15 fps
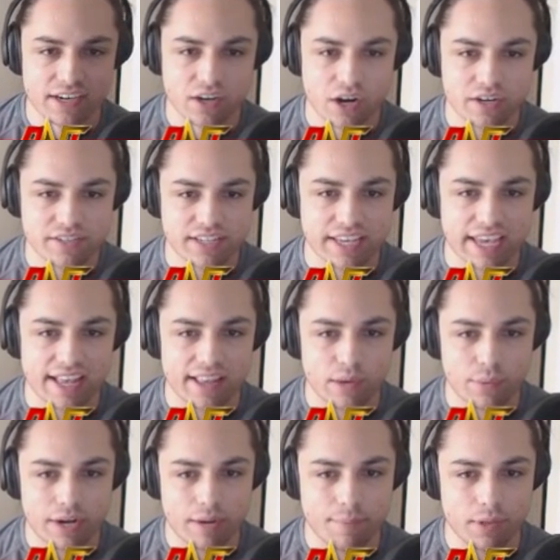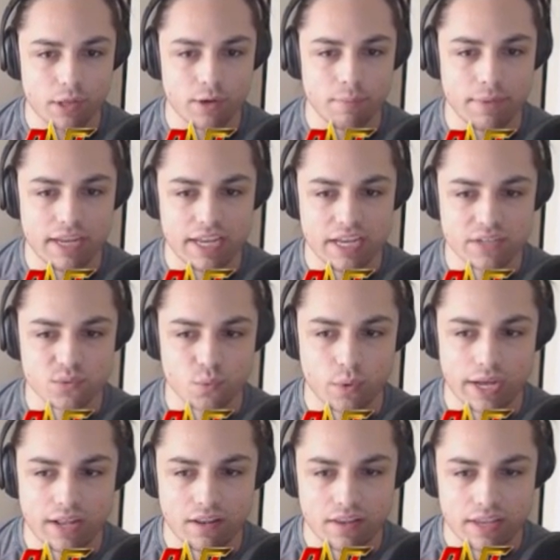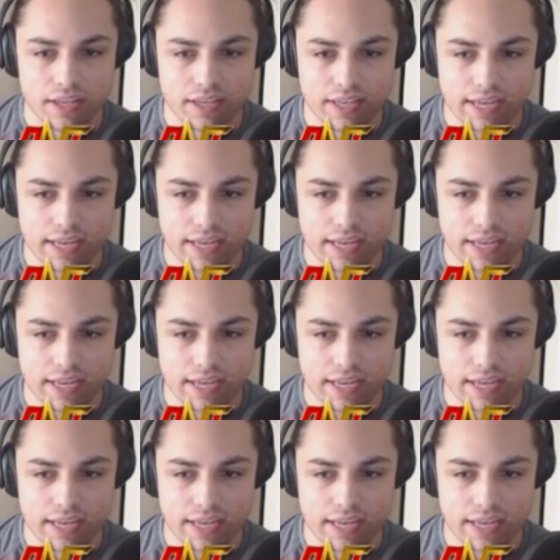Carson Kelly went up a little bit as well.